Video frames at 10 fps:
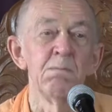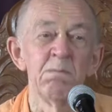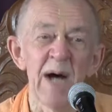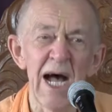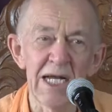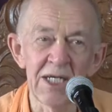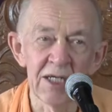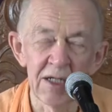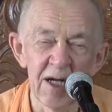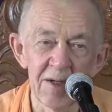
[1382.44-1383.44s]
But
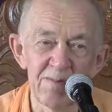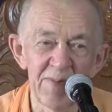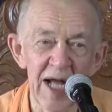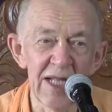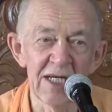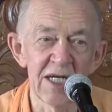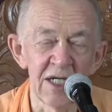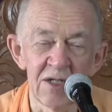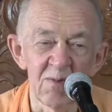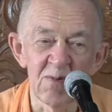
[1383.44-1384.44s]
her
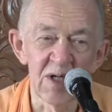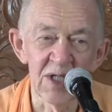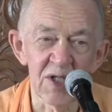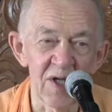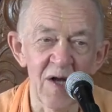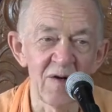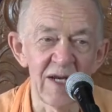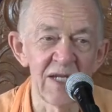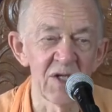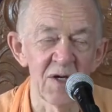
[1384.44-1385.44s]
brother wants to
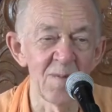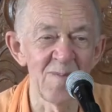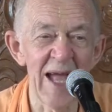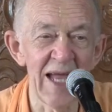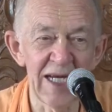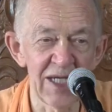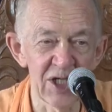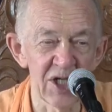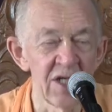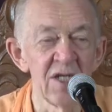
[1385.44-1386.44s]
arrange her
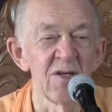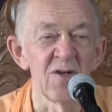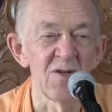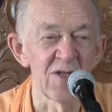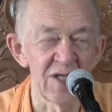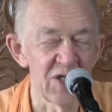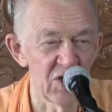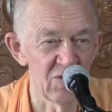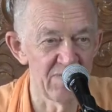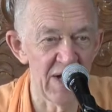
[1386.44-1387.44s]
marriage to
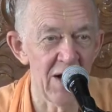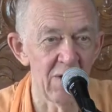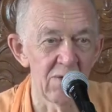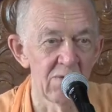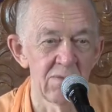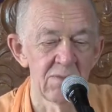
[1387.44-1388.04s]
Sishupal.